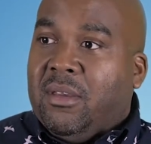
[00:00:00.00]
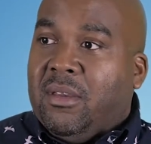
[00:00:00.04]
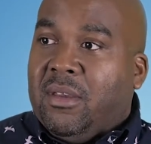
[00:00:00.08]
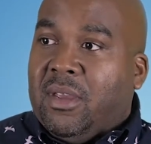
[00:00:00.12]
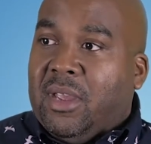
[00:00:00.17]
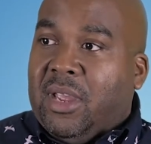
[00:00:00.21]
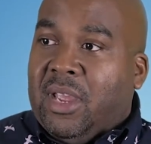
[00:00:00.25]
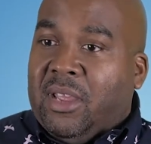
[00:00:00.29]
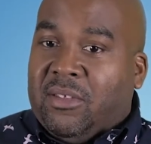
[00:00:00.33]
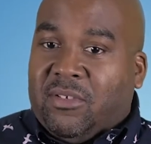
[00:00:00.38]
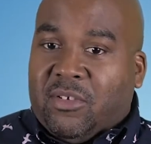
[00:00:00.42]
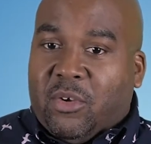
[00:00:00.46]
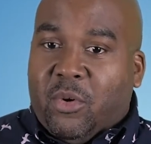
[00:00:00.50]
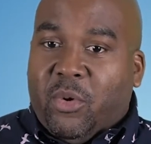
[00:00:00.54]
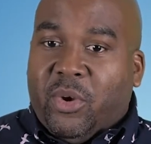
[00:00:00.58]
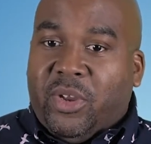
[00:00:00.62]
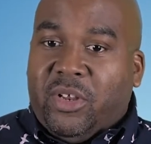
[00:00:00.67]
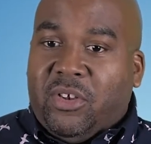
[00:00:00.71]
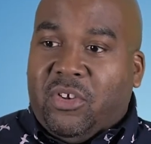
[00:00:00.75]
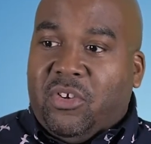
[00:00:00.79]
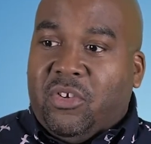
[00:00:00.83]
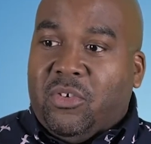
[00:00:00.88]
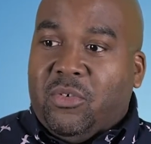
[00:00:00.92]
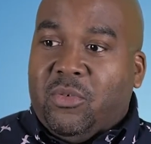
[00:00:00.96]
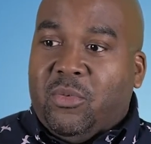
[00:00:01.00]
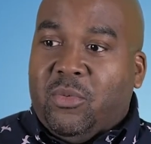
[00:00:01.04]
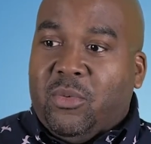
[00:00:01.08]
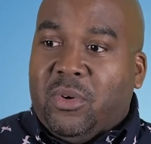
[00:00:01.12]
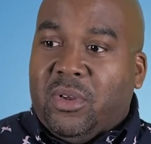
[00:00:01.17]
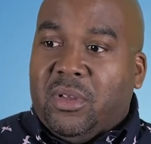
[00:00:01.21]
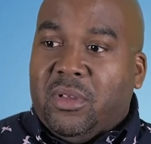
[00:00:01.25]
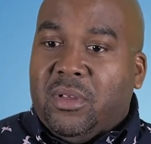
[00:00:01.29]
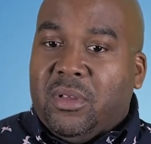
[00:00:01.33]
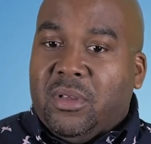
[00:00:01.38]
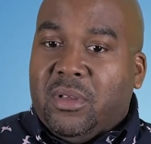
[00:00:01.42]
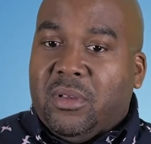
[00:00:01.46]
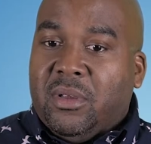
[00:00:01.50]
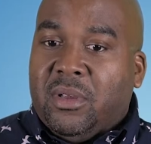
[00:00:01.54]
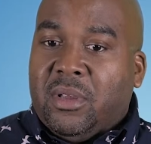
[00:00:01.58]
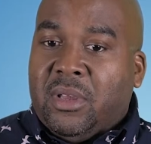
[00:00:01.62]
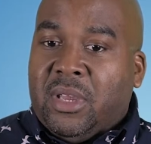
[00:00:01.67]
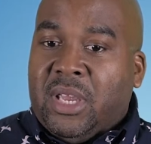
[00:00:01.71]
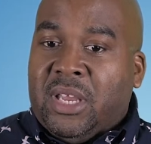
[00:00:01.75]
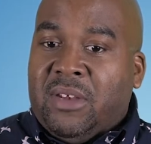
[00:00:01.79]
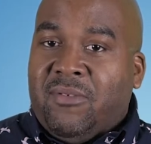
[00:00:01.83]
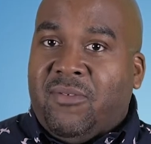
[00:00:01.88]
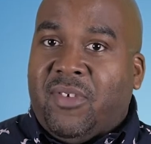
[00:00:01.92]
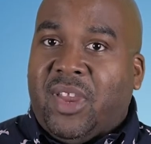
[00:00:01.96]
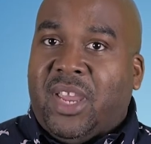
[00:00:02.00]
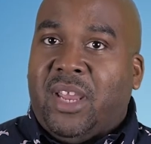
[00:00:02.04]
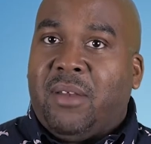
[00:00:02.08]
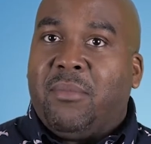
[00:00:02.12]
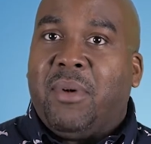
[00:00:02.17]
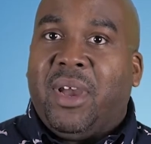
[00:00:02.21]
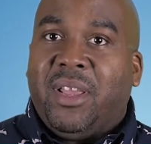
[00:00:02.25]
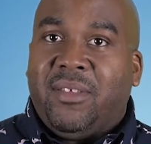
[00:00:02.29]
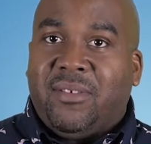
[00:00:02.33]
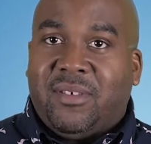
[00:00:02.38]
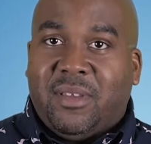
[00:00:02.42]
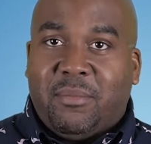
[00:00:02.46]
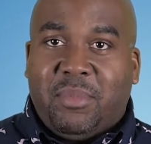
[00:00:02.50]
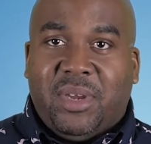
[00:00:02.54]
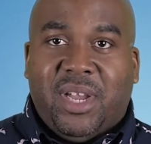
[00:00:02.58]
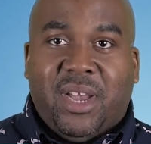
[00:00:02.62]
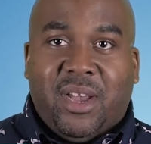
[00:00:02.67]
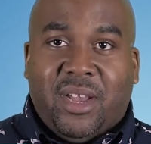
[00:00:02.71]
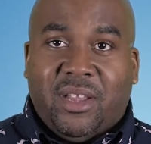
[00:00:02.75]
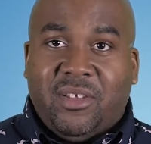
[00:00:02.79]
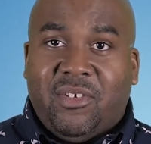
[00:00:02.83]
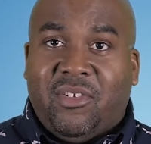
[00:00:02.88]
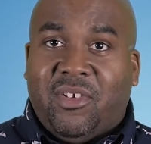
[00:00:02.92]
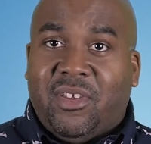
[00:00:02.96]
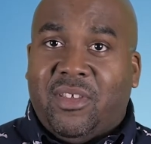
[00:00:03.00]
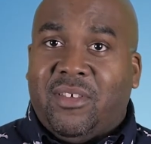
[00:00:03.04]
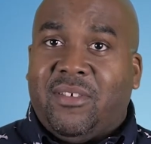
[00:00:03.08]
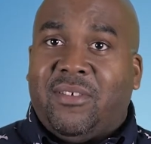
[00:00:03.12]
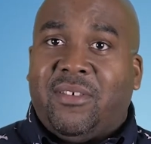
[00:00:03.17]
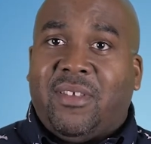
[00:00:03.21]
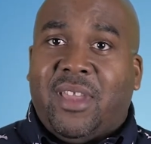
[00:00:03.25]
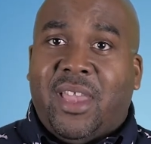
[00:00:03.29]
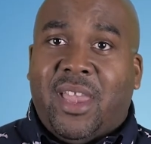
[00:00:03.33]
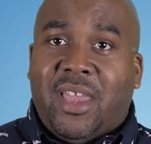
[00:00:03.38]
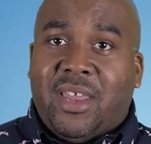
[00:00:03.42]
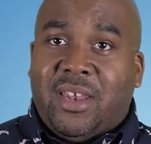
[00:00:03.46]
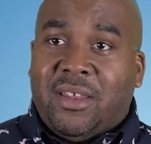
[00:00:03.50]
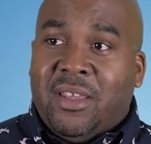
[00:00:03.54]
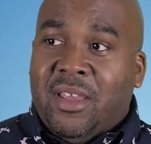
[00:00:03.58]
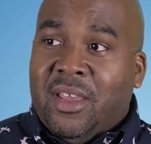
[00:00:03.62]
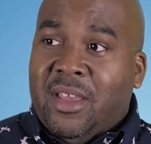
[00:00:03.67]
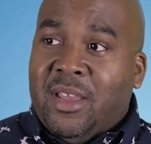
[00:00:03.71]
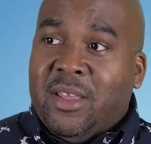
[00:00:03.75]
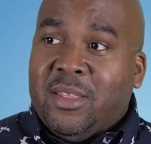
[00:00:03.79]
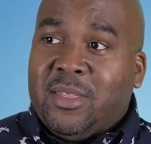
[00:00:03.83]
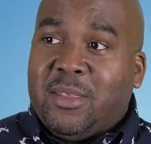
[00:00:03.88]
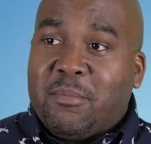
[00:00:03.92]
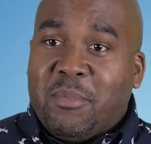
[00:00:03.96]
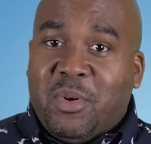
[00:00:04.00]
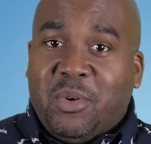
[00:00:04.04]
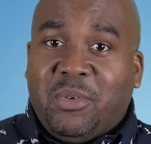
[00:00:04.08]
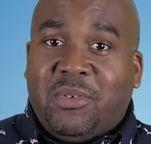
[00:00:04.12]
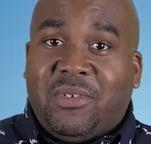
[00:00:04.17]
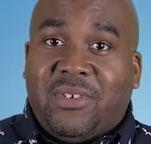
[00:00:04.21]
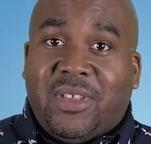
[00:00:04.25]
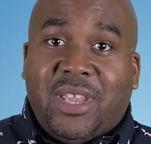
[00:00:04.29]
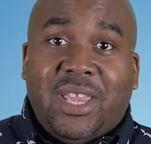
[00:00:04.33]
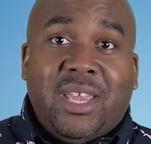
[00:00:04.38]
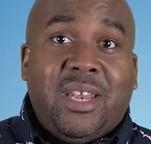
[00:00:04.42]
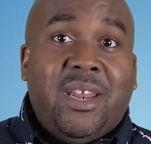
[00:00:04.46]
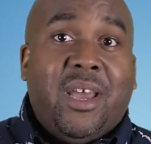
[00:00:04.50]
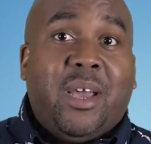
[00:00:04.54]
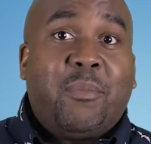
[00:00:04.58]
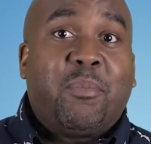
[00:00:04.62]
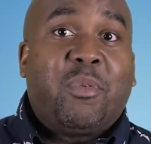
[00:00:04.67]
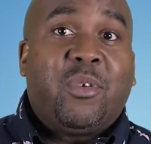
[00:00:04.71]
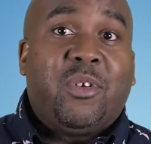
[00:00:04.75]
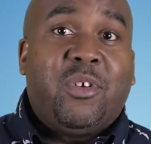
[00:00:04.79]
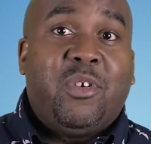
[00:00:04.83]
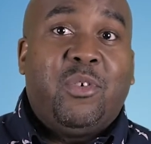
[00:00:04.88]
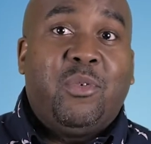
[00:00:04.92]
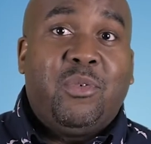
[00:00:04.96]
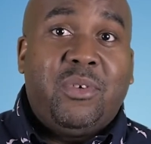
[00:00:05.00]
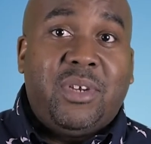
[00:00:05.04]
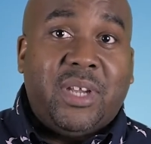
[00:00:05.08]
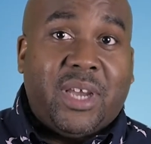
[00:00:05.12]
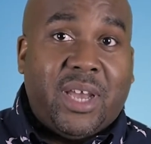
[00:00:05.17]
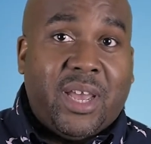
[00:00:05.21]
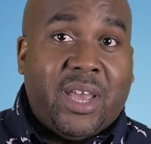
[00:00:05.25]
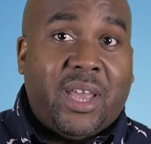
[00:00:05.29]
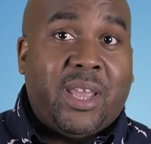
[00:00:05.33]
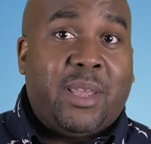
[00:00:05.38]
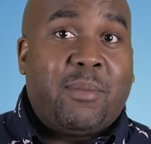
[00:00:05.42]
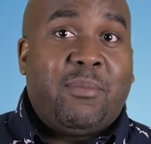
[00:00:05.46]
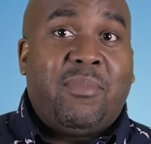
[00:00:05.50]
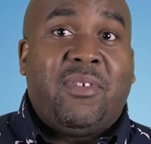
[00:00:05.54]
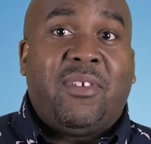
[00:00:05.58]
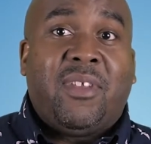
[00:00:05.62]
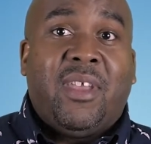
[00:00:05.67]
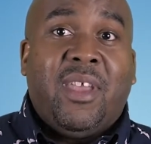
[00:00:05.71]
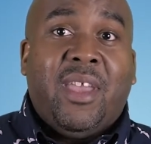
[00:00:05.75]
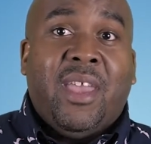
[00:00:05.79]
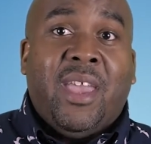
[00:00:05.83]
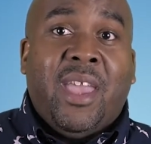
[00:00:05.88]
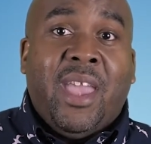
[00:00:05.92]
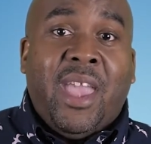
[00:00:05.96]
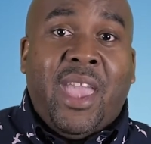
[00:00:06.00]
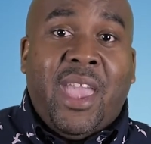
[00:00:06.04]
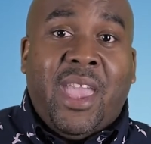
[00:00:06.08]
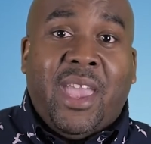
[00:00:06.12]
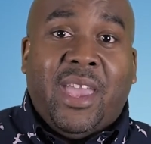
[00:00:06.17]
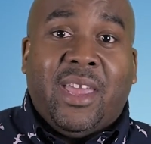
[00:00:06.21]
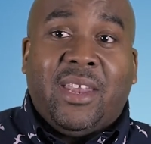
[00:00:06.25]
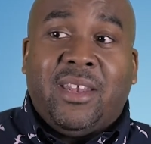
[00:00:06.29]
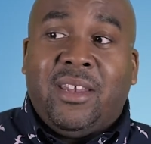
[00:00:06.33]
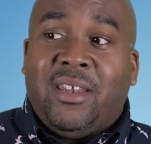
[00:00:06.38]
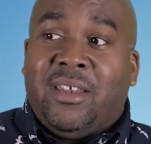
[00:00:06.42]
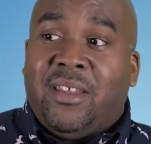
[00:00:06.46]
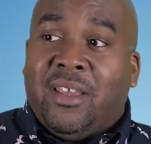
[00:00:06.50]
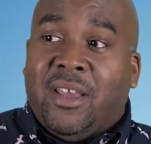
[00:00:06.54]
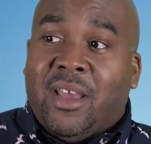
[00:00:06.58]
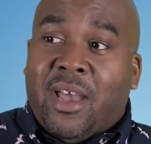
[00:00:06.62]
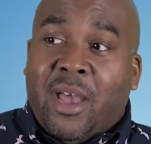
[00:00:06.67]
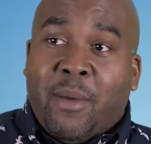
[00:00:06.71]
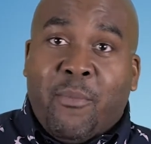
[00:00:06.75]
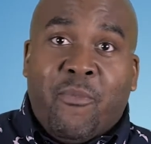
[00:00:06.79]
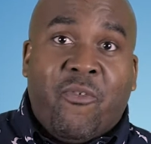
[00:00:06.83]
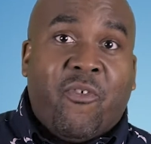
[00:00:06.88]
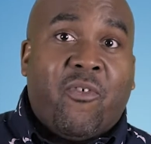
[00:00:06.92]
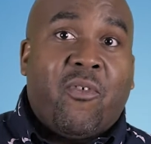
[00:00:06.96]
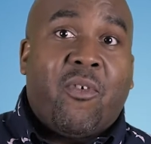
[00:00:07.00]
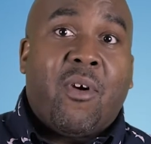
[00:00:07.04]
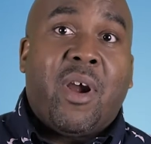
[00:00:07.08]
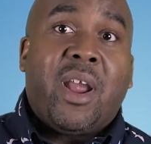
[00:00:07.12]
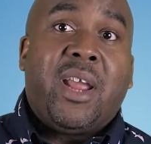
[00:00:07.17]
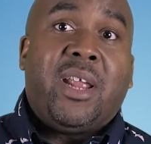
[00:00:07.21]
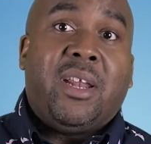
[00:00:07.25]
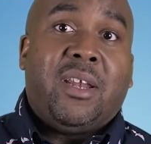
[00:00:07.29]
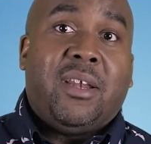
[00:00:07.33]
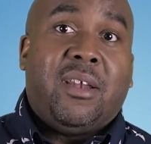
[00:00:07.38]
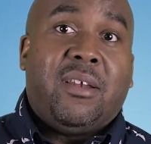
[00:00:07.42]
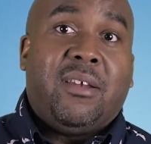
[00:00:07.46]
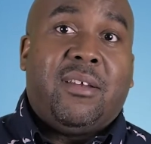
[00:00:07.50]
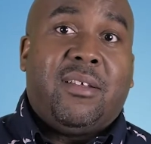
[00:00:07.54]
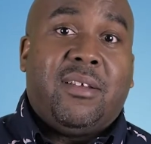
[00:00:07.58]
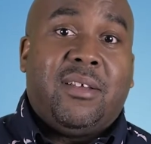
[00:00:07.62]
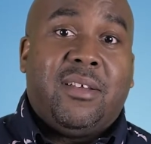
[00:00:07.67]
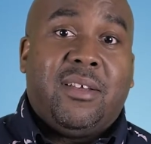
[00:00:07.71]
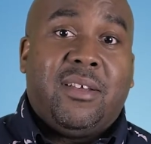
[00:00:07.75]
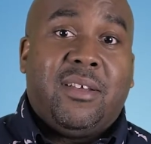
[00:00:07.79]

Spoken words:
It's going to invade my subconscious at the most inopportune times, and I'm frightened.